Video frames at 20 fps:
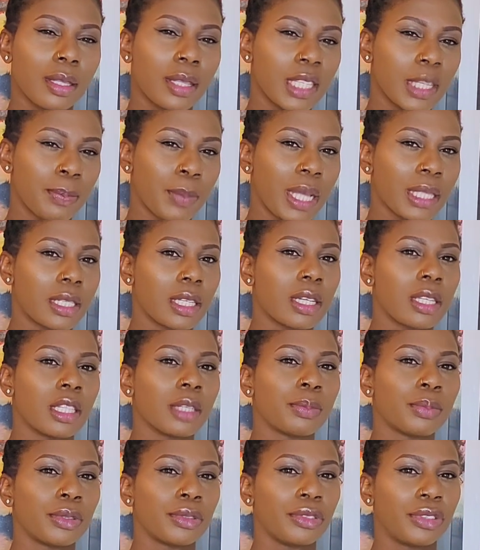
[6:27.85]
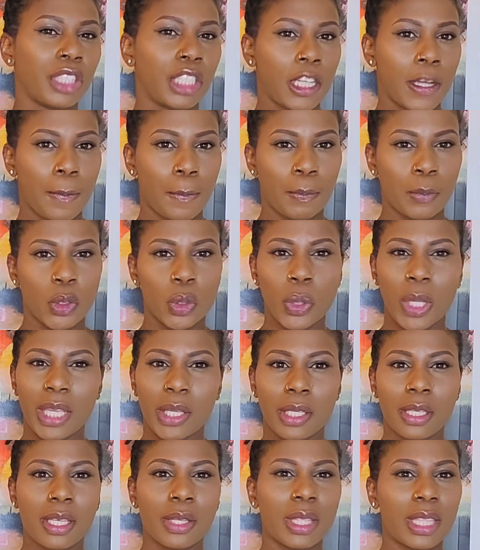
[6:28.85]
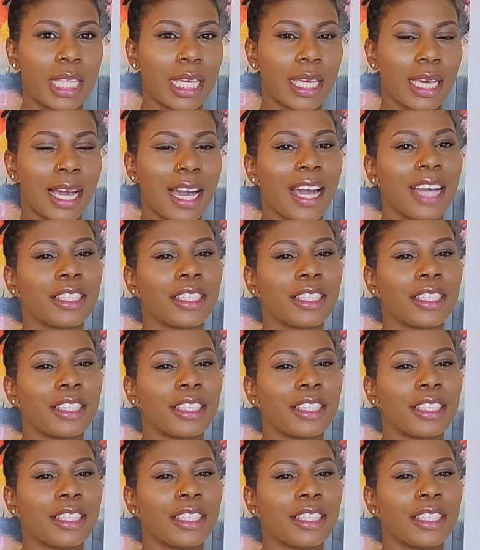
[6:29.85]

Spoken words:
this particular perfume to a unique